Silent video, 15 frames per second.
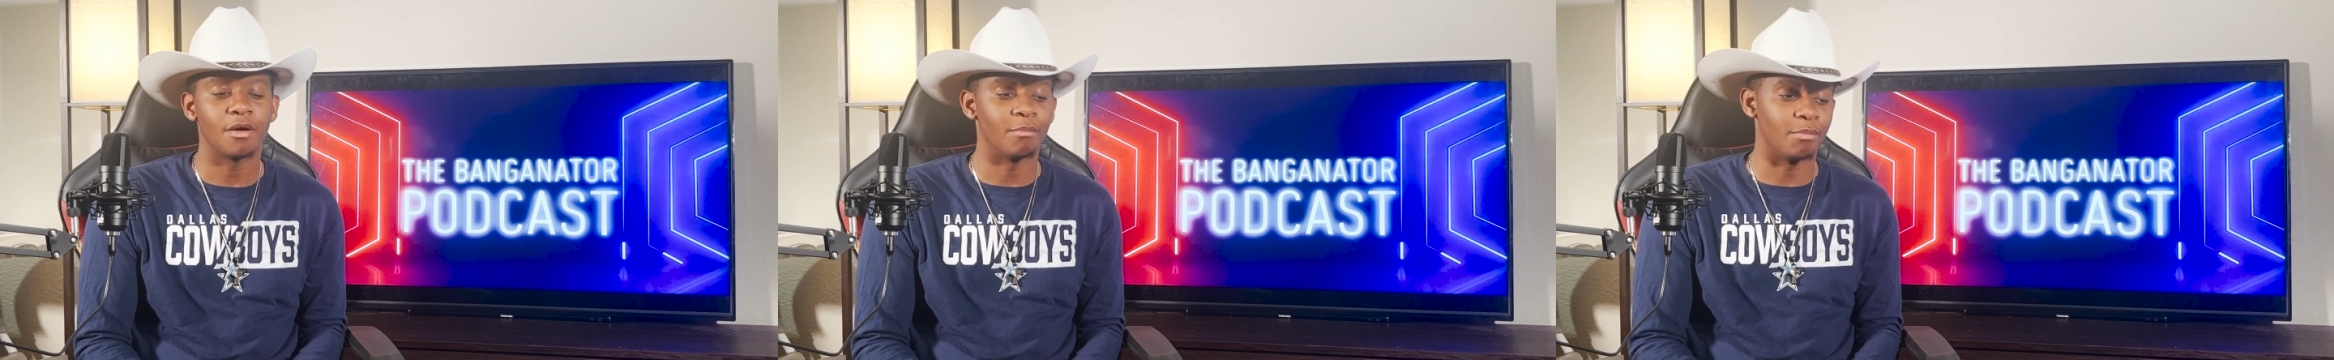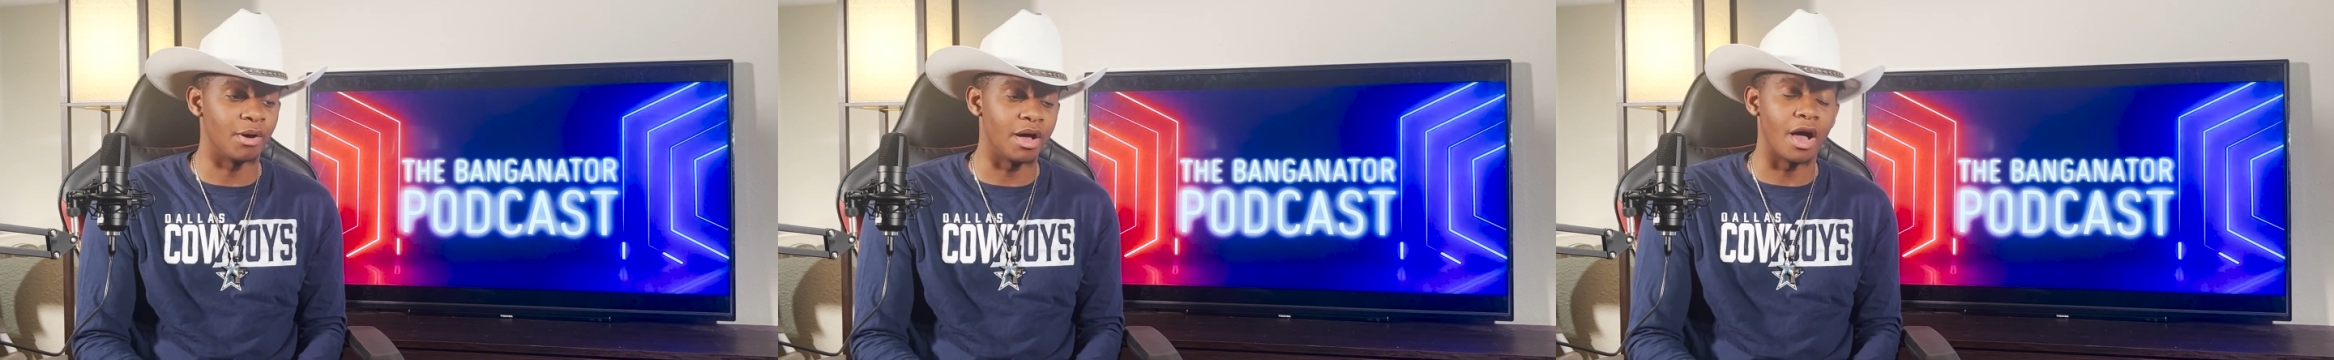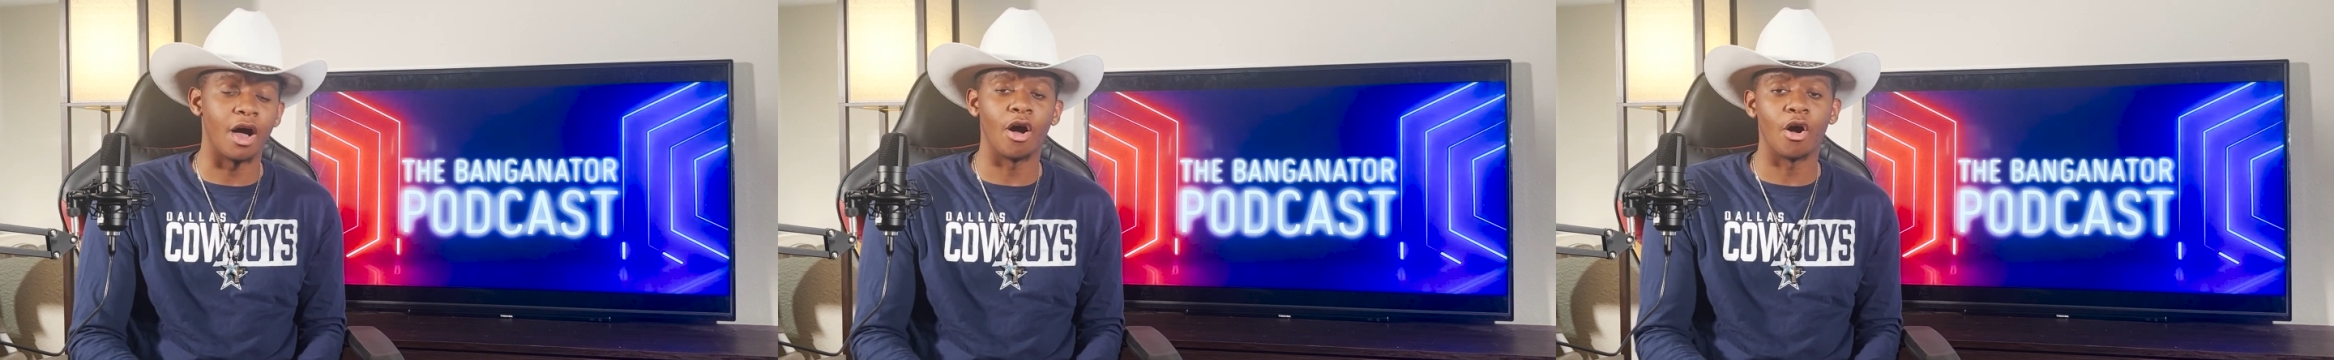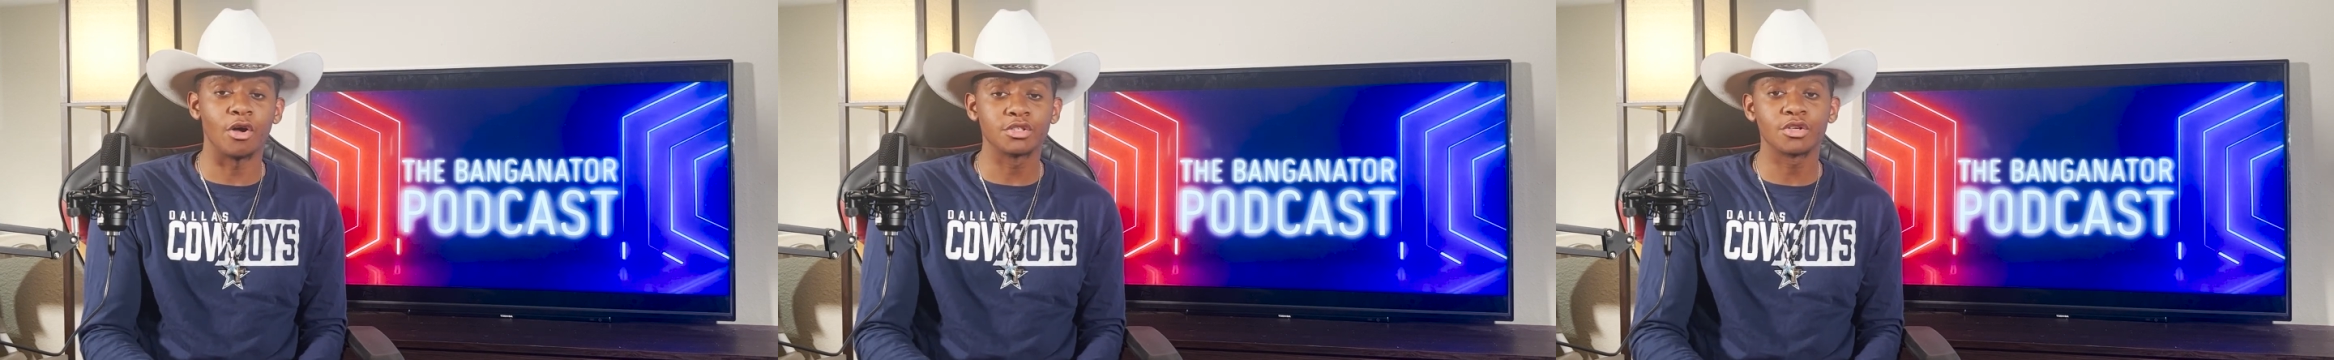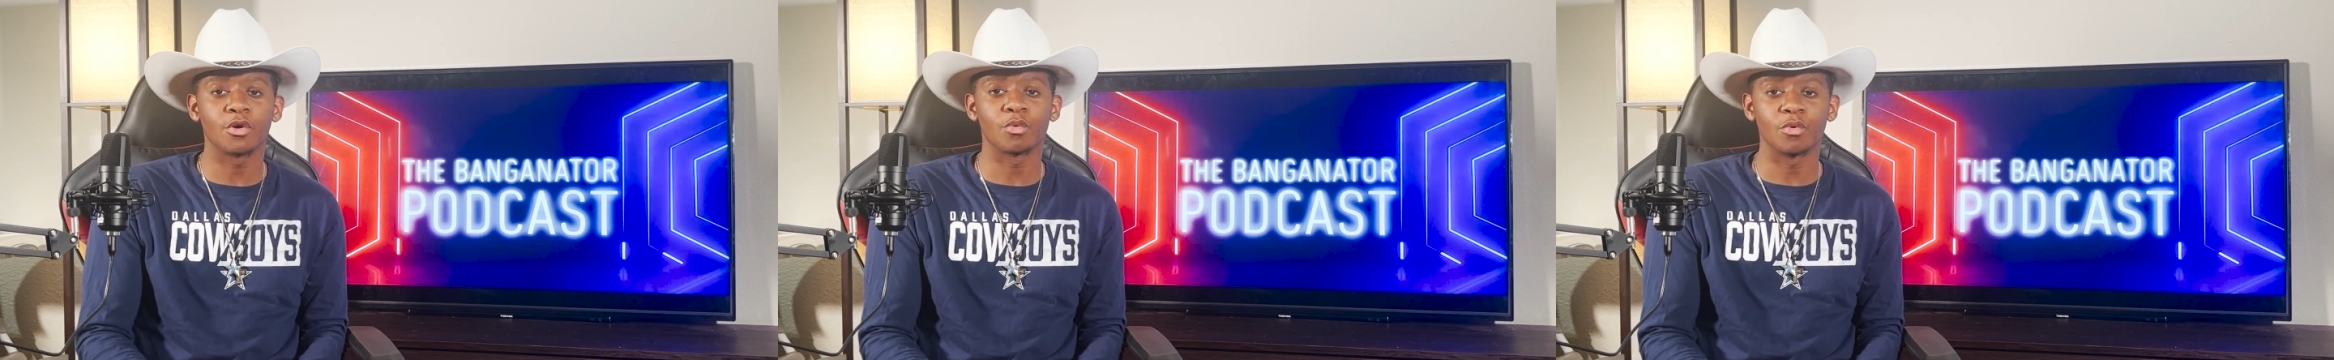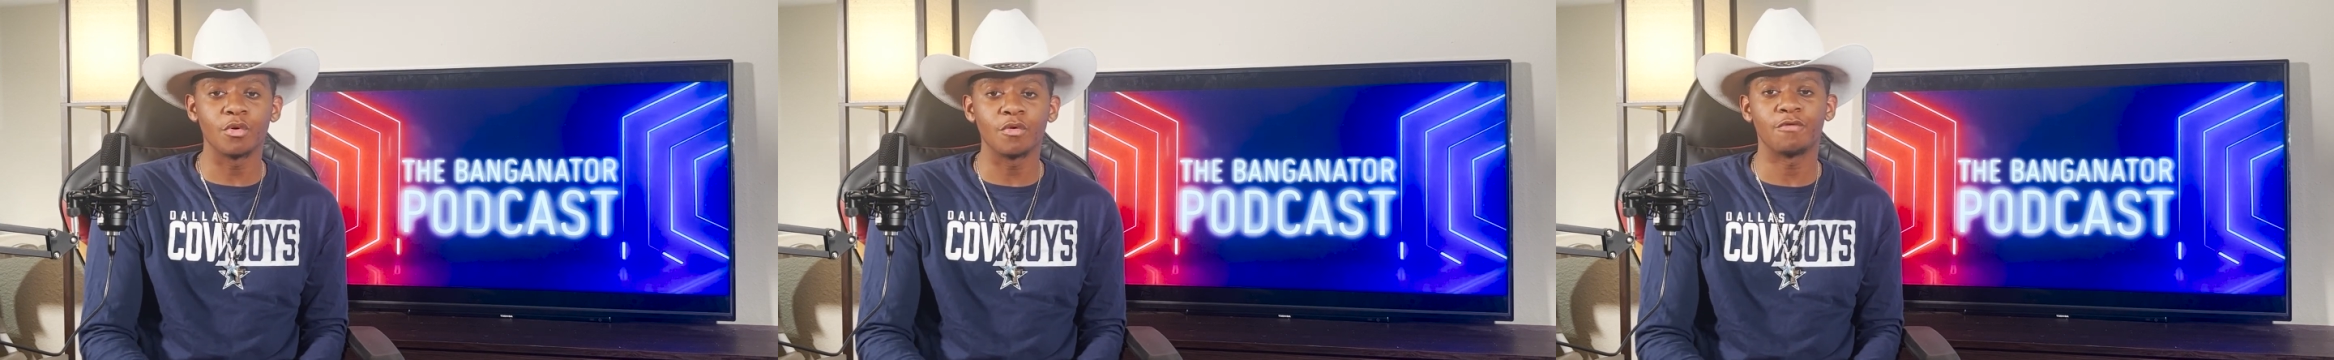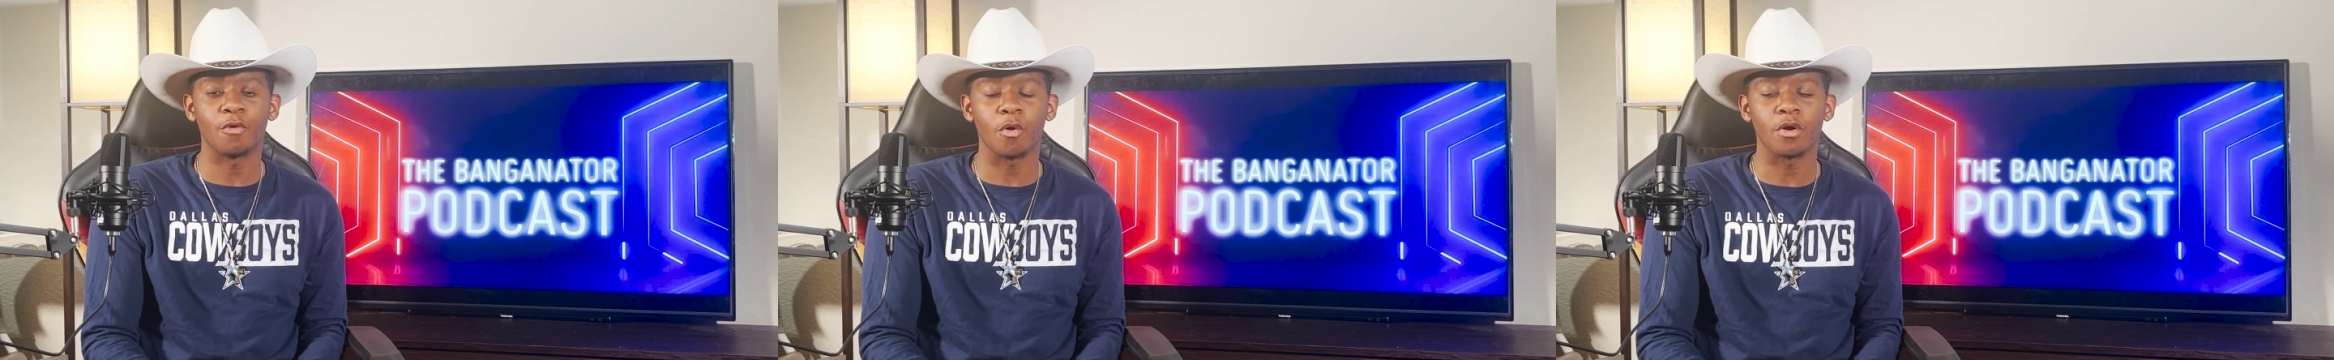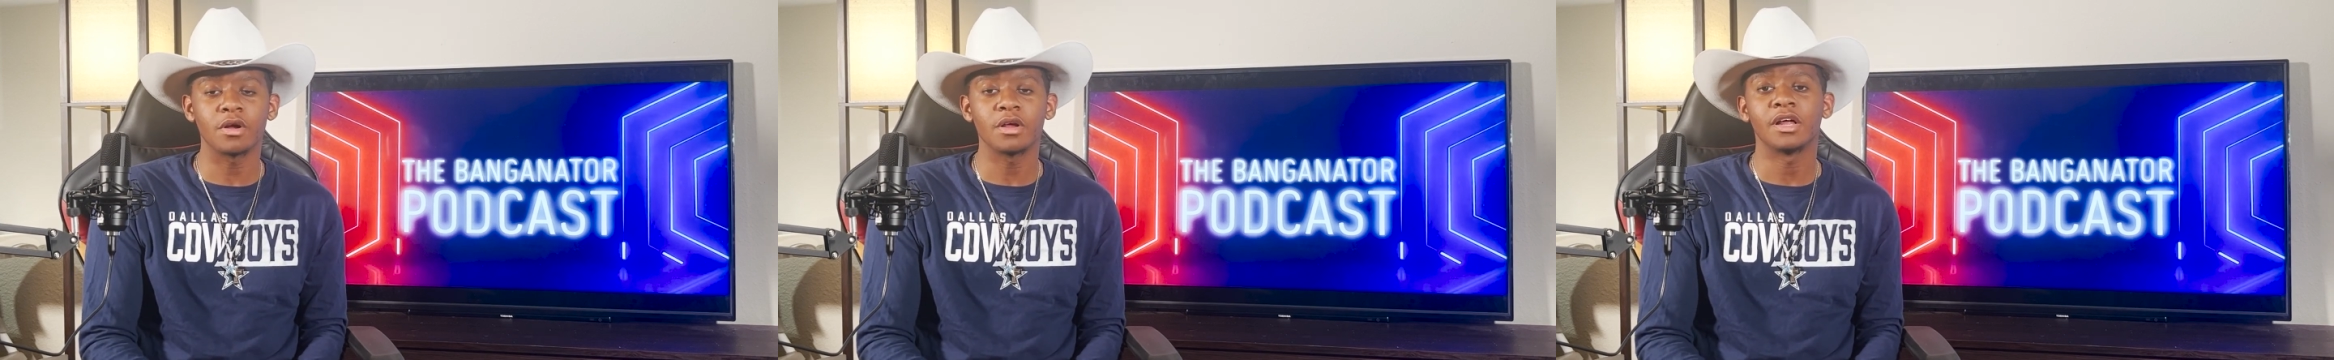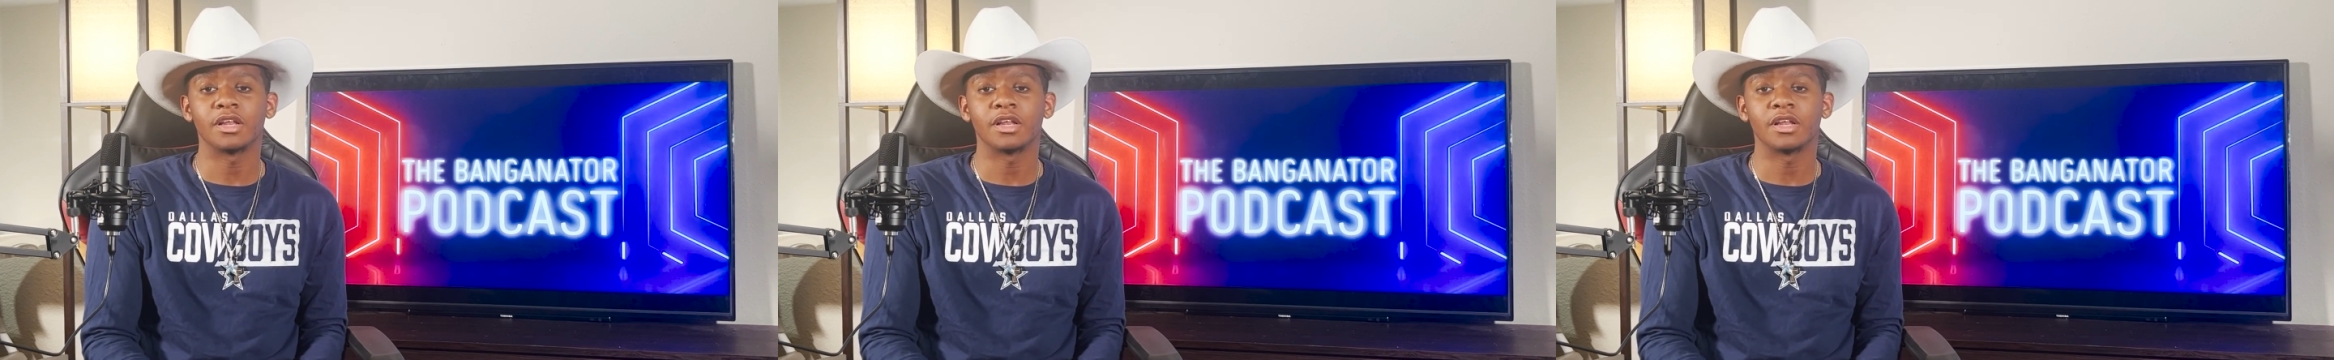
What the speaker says: but I also root for